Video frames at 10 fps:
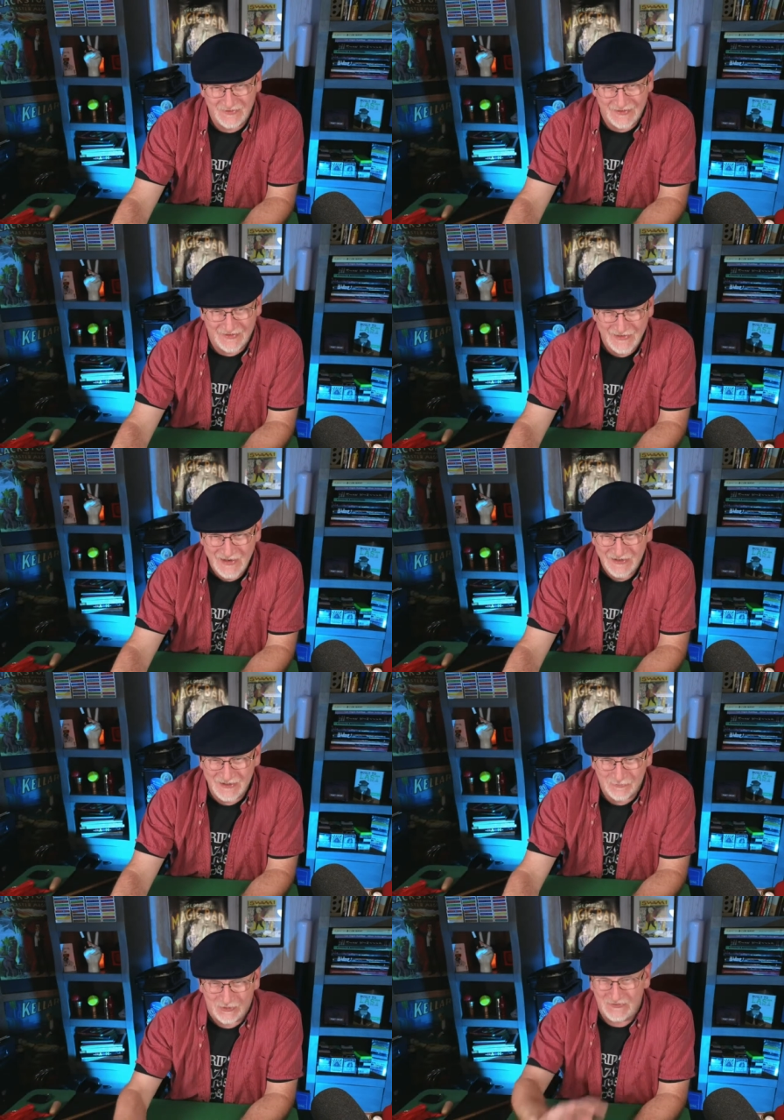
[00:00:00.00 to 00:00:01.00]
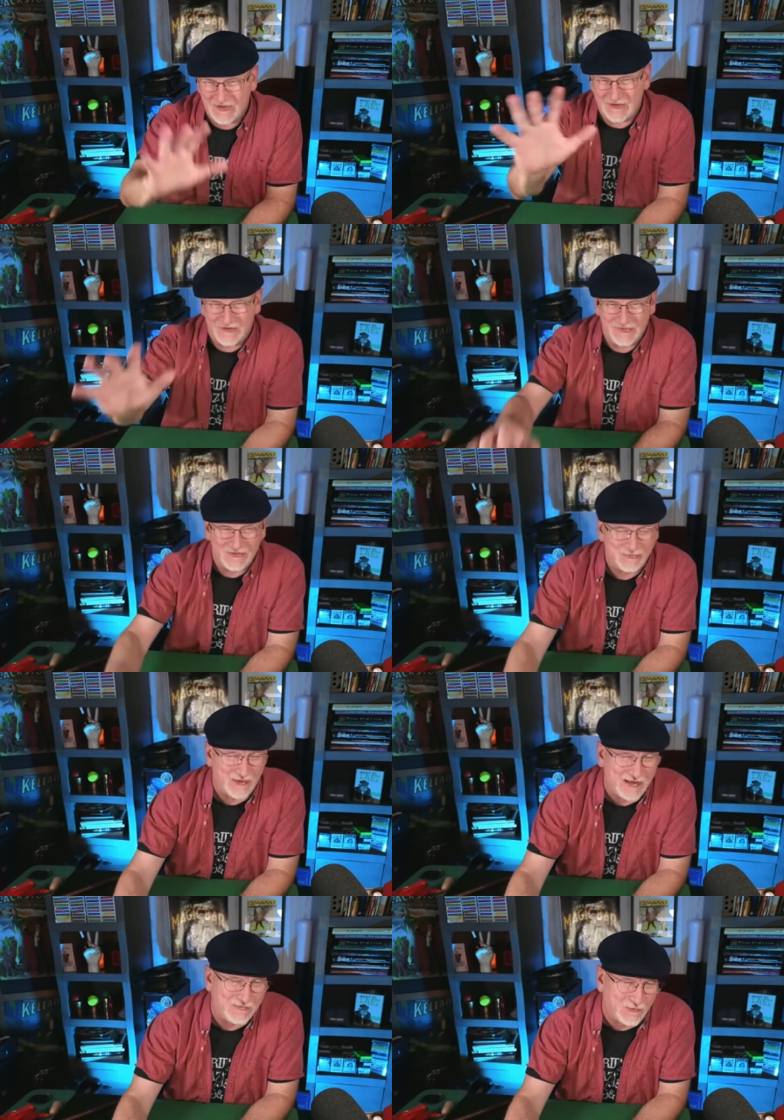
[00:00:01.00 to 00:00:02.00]
to, to present on this
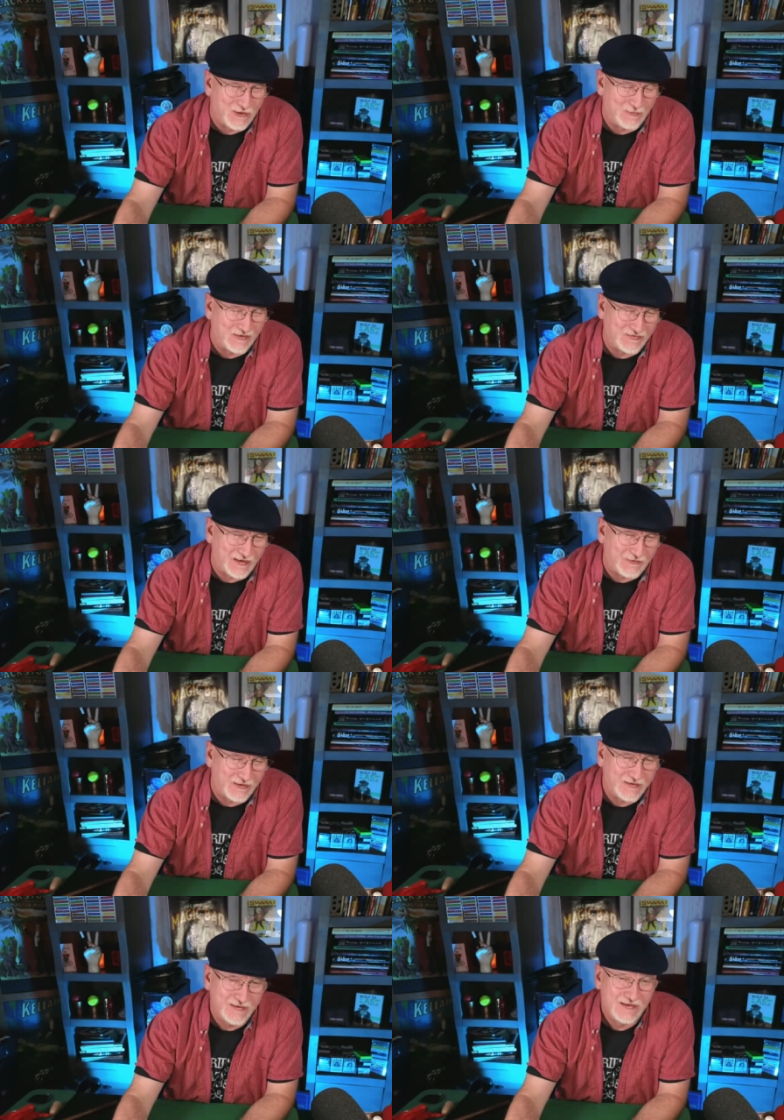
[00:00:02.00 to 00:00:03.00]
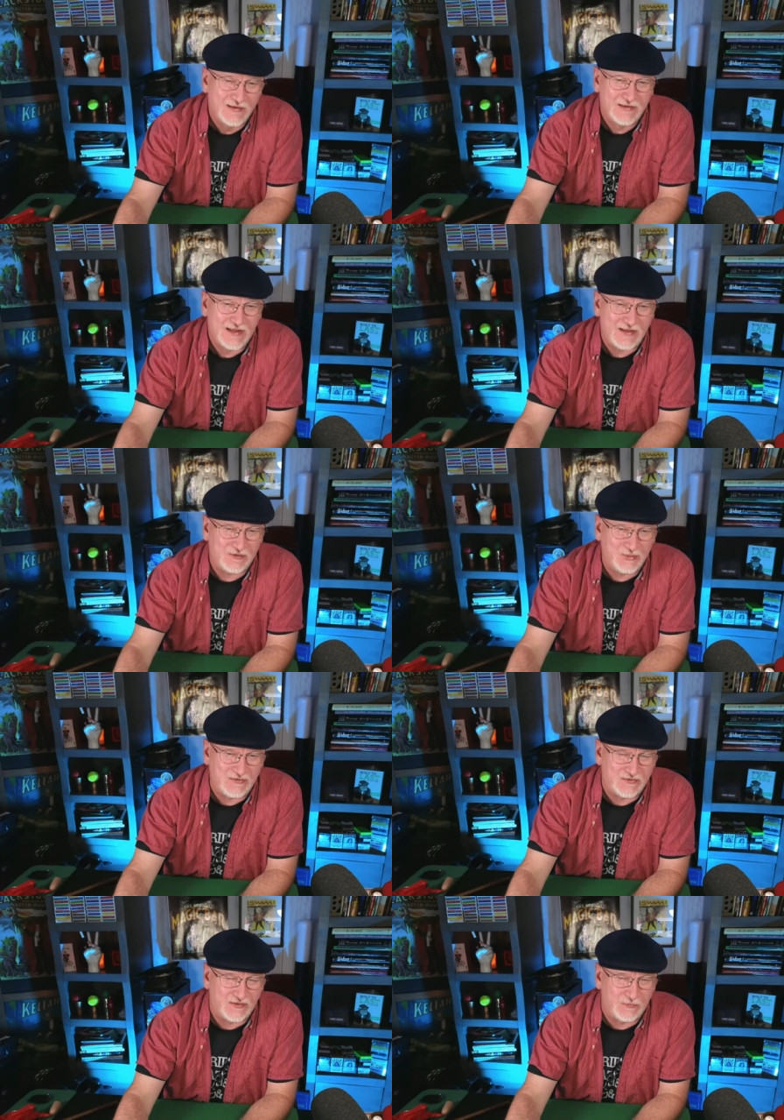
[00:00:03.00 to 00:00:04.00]
platform, etc. Lots of
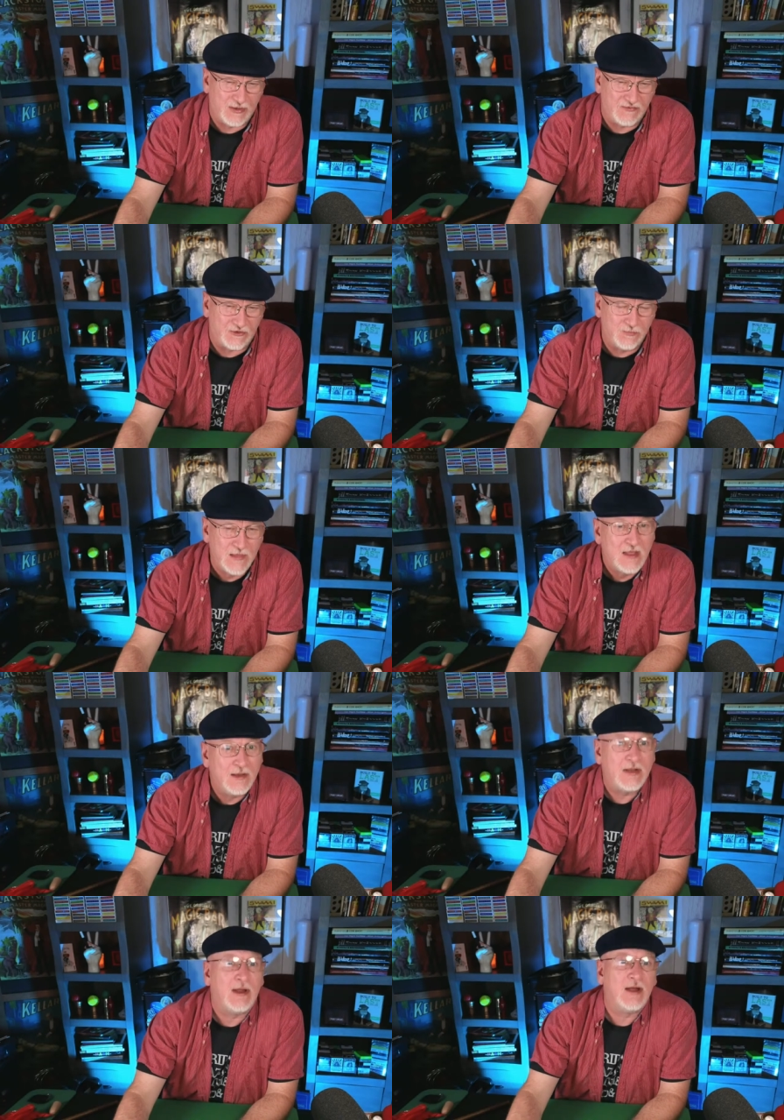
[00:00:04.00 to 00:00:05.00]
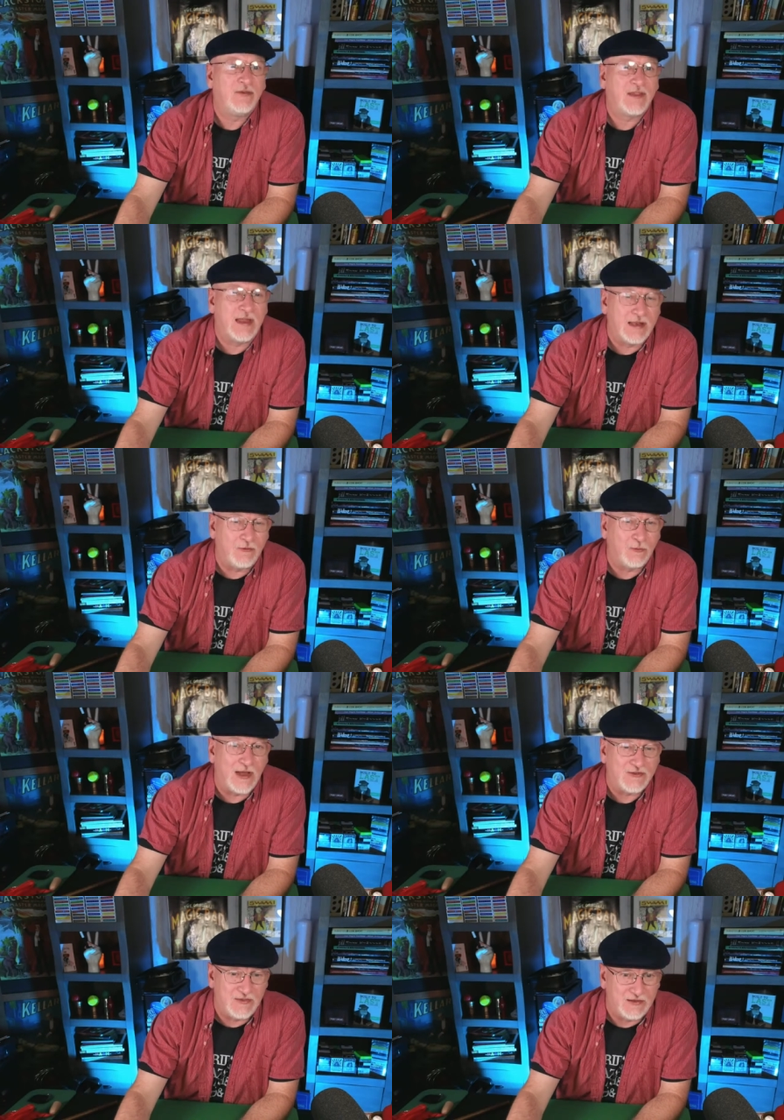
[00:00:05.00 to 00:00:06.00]
pieces of the puzzle. Anyway, I was saying I was
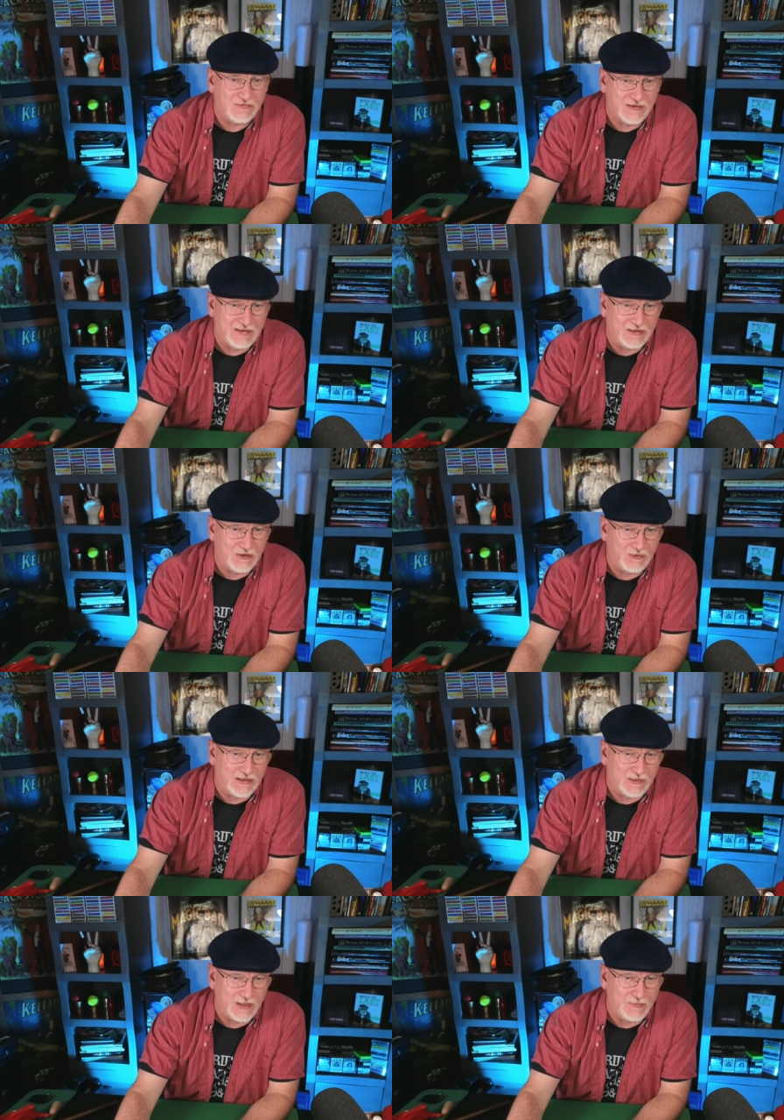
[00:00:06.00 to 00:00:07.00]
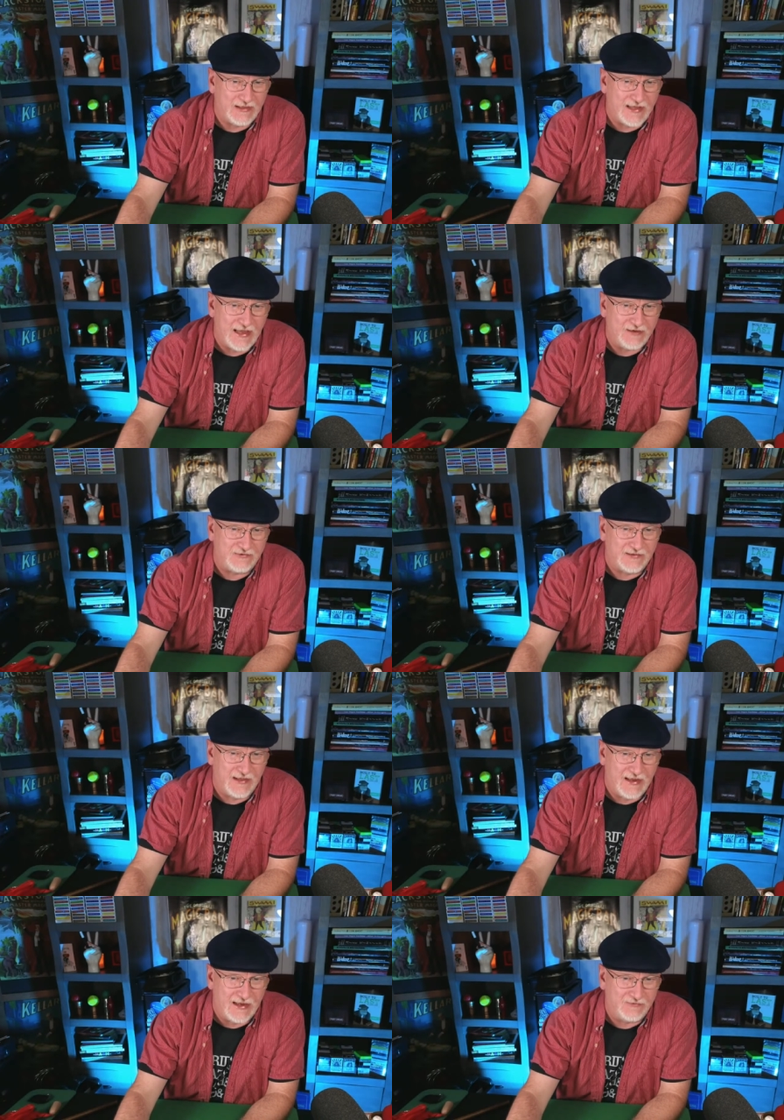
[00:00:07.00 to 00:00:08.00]
watching this video and it made me laugh and
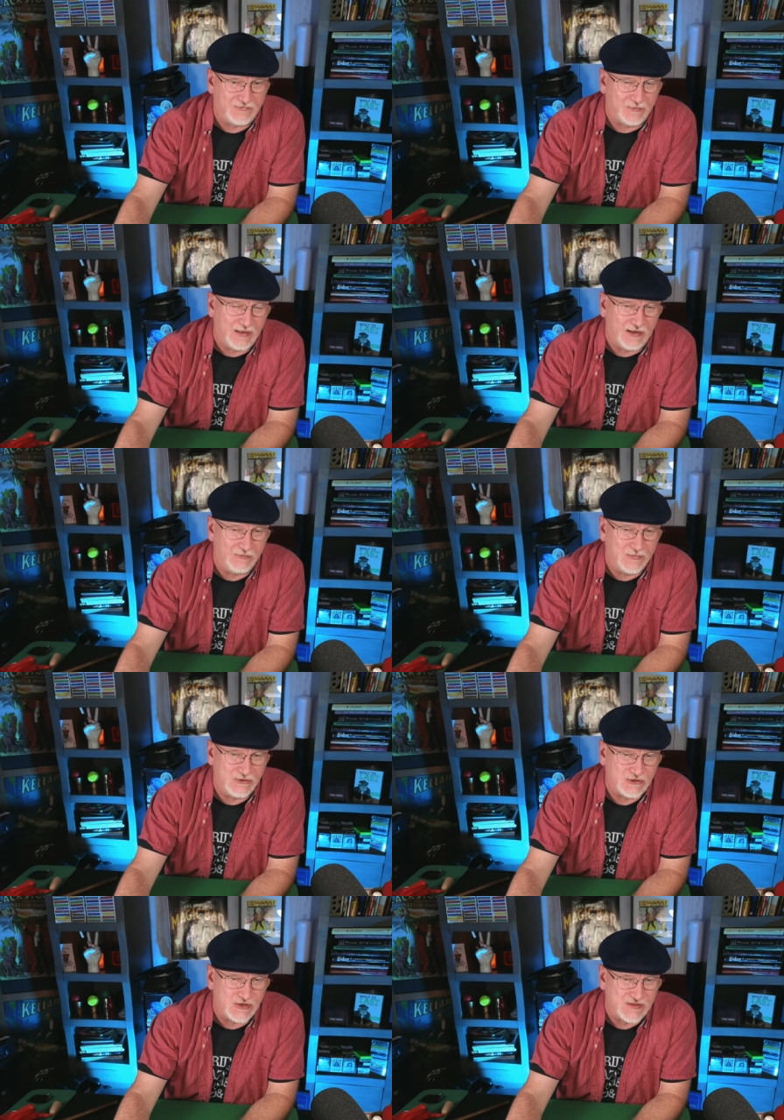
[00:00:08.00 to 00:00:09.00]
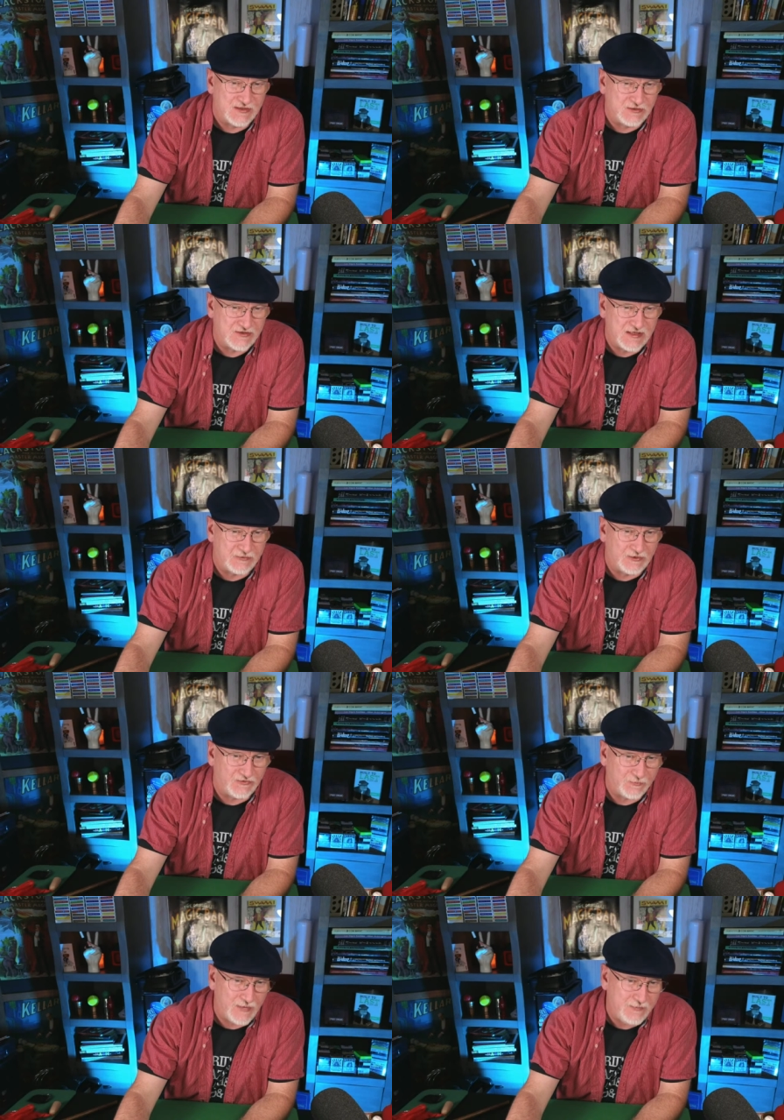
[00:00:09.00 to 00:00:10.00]
laugh about magicians and their
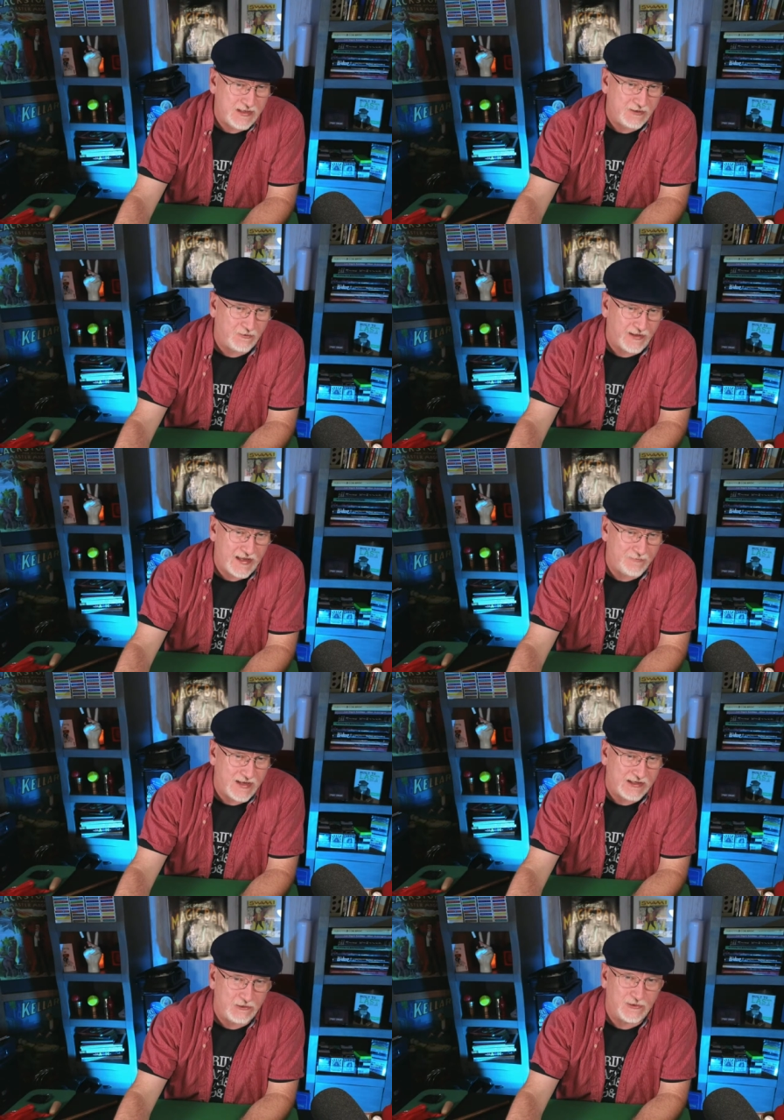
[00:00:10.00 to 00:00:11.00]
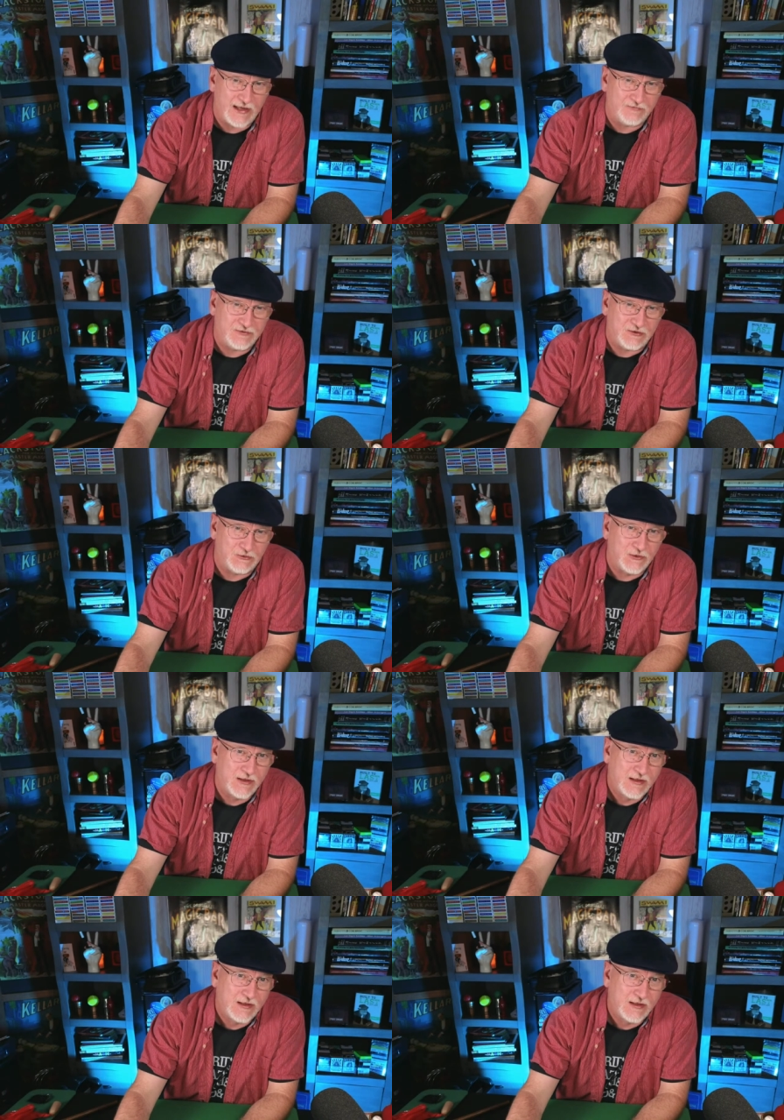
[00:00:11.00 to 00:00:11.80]
secrets. Maybe it'll let, make you laugh too.